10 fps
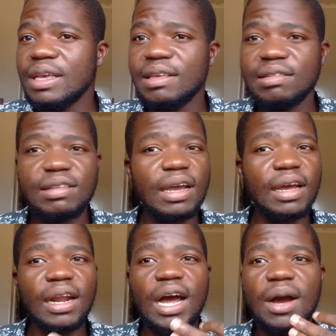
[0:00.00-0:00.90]

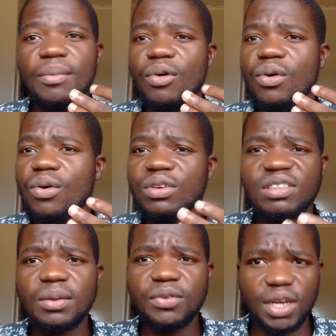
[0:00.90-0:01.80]
Instagram, or
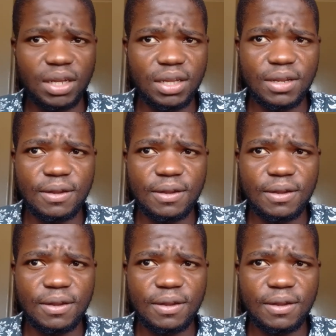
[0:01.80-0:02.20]
Snapchat?